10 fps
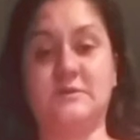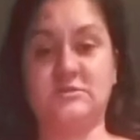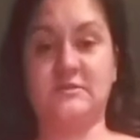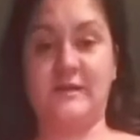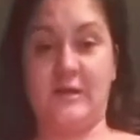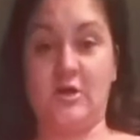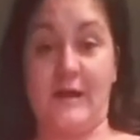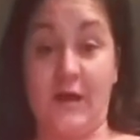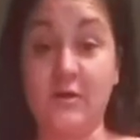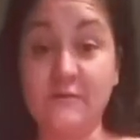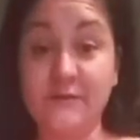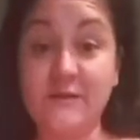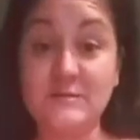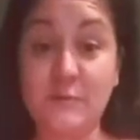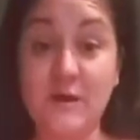much of the air out of it
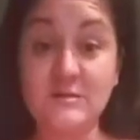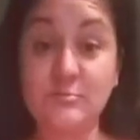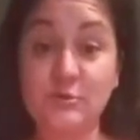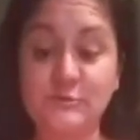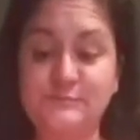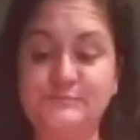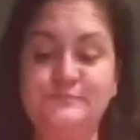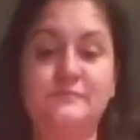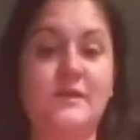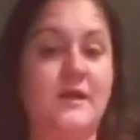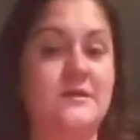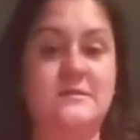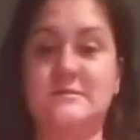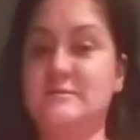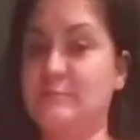as possible,
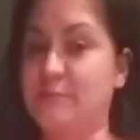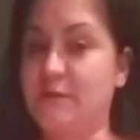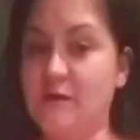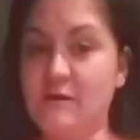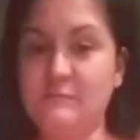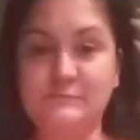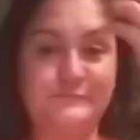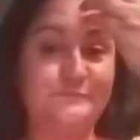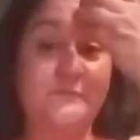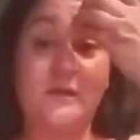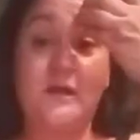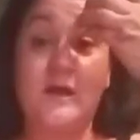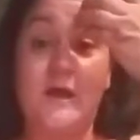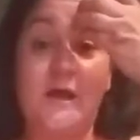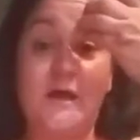zip it up,
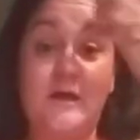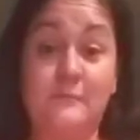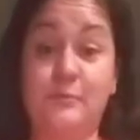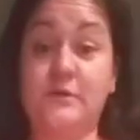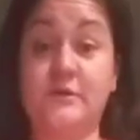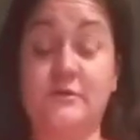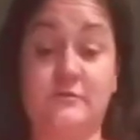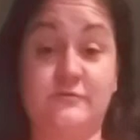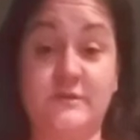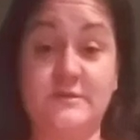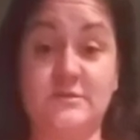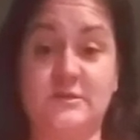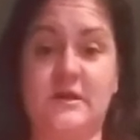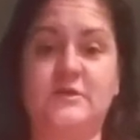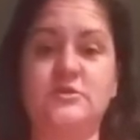and put it in the
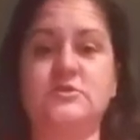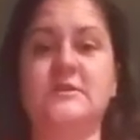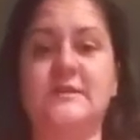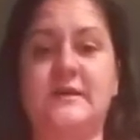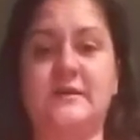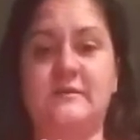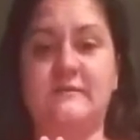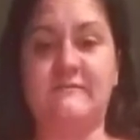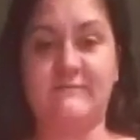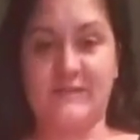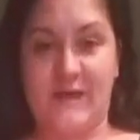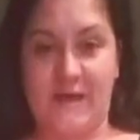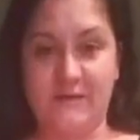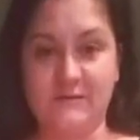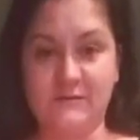freezer. I usually lay it
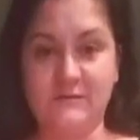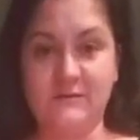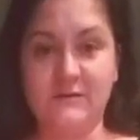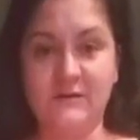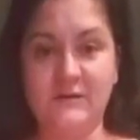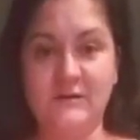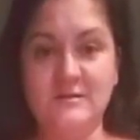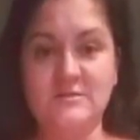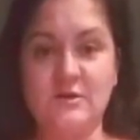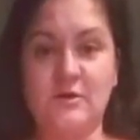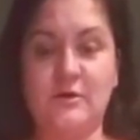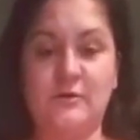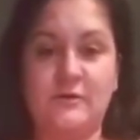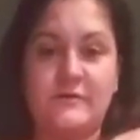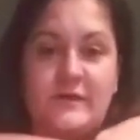flat,
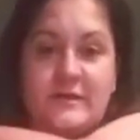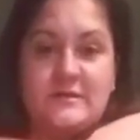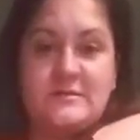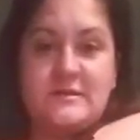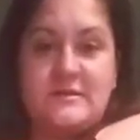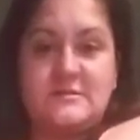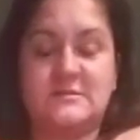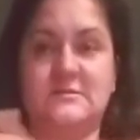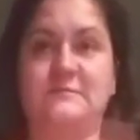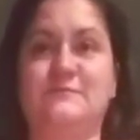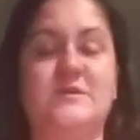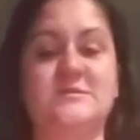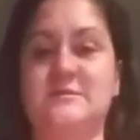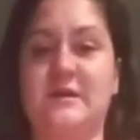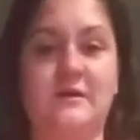so then it
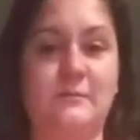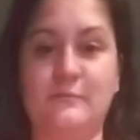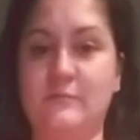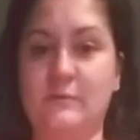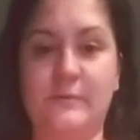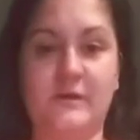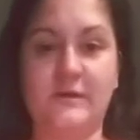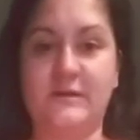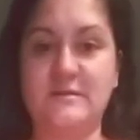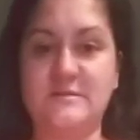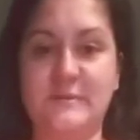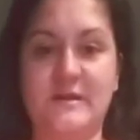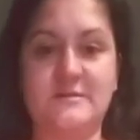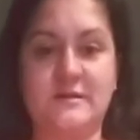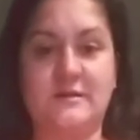doesn't take up barely any
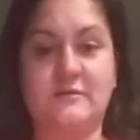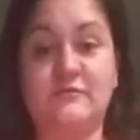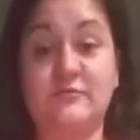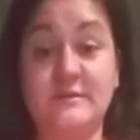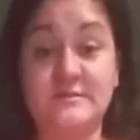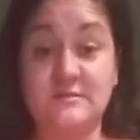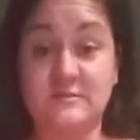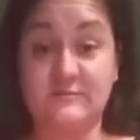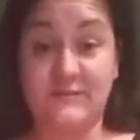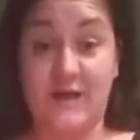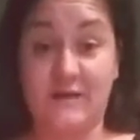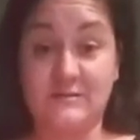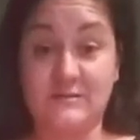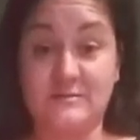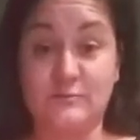space, and it freezes
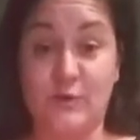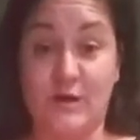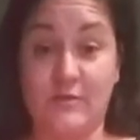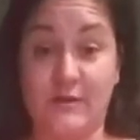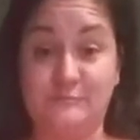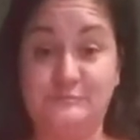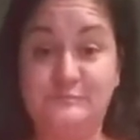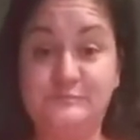flat as well then.